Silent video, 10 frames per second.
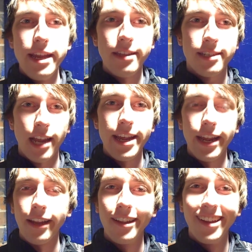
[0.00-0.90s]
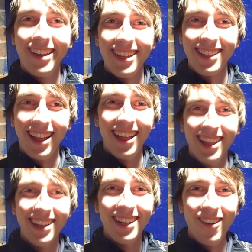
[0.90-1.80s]
saying
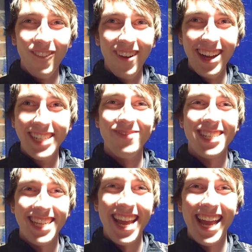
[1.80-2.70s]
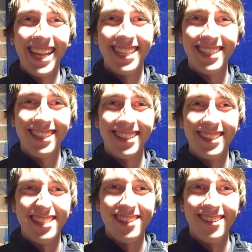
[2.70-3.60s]
YMCA,
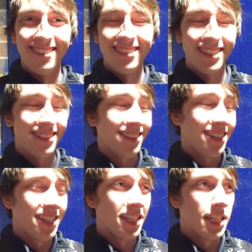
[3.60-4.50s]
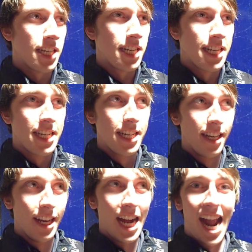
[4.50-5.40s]
the song. I was like,
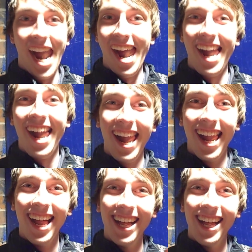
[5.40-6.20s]
ah.